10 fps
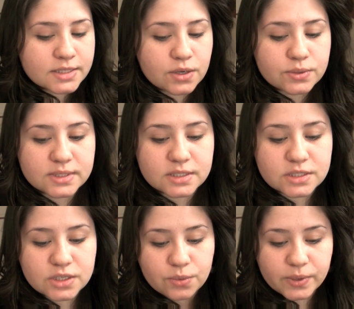So
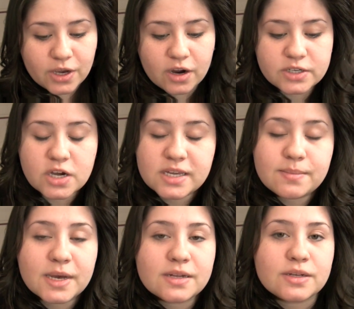since we are
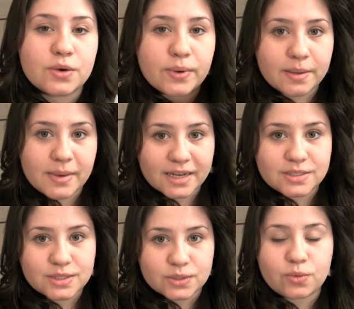talking about going
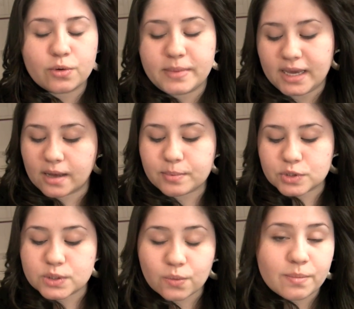back to school makeup
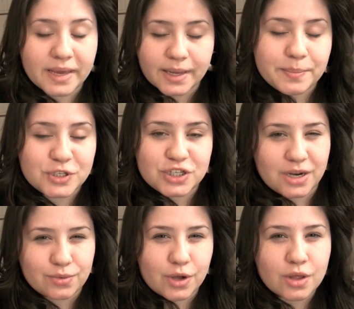or school makeup in
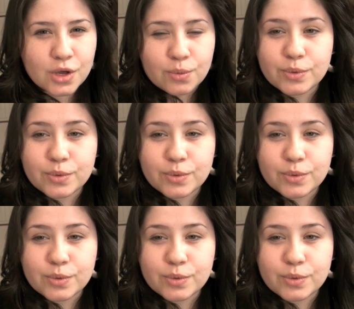general,